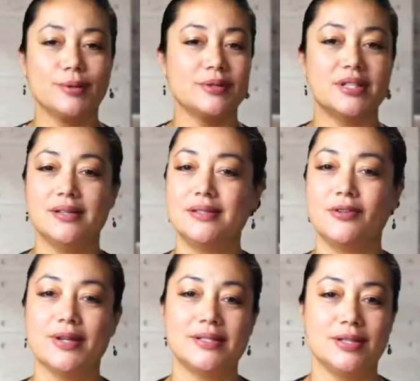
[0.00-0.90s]
there were tons
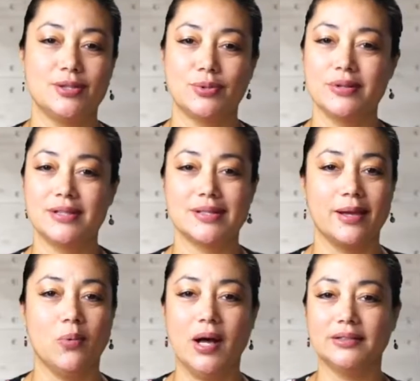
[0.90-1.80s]
of crazy stories
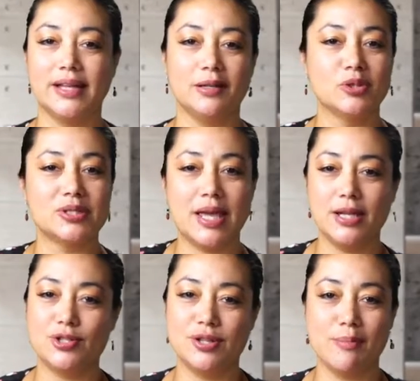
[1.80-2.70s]
like wild animals
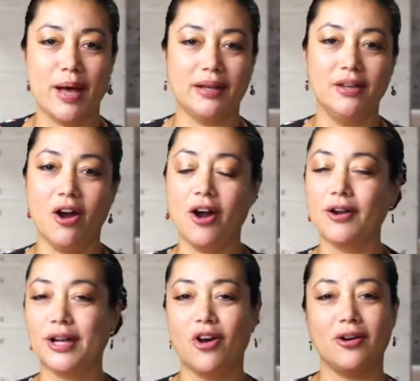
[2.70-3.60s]
caged in the
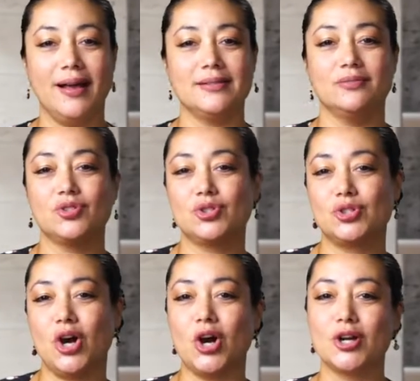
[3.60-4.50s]
backyard and all kinds of
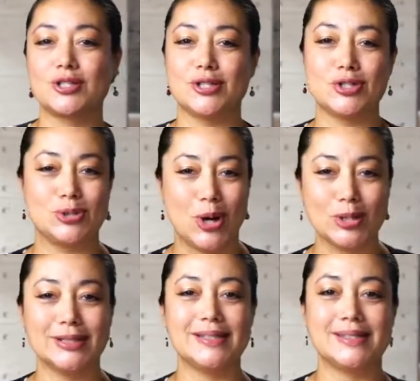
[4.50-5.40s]
stars and
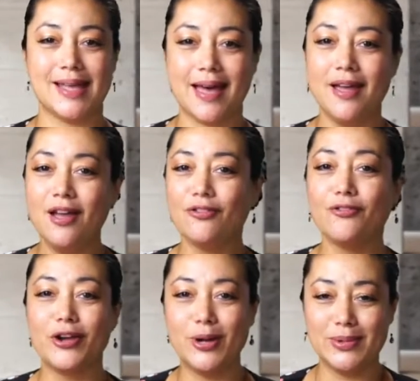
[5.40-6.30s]
starlets that
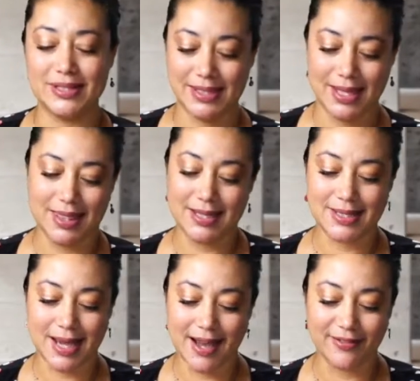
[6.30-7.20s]
frequented the
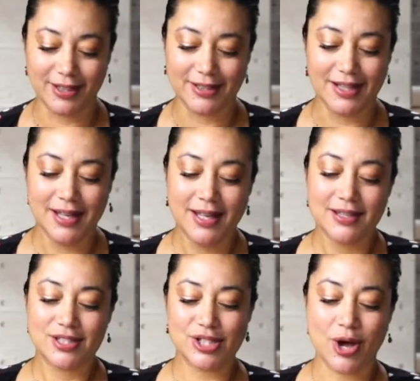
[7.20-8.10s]
tavern.
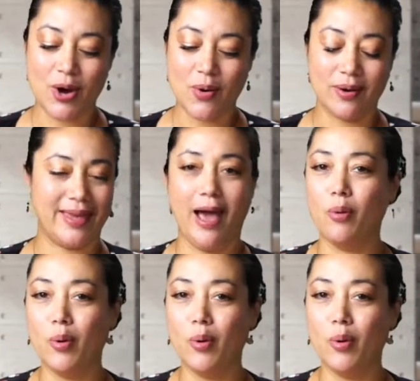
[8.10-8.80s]
So